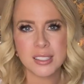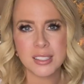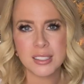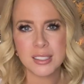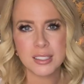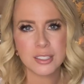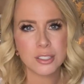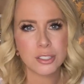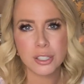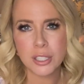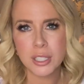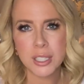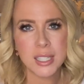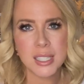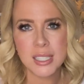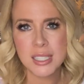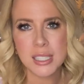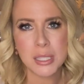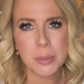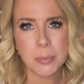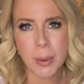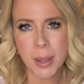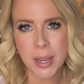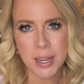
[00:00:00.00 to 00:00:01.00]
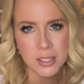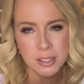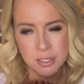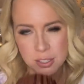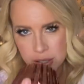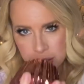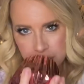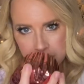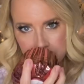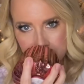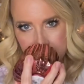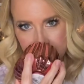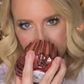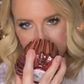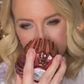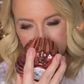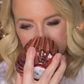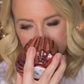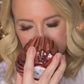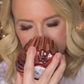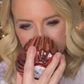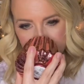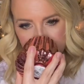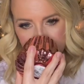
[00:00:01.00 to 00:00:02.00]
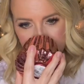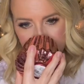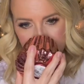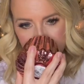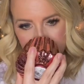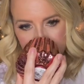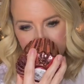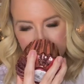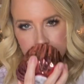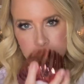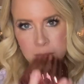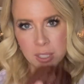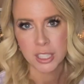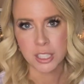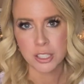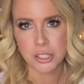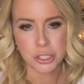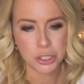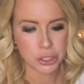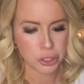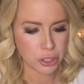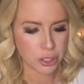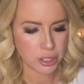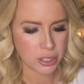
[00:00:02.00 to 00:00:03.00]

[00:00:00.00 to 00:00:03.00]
cookie spice or something, like a sugar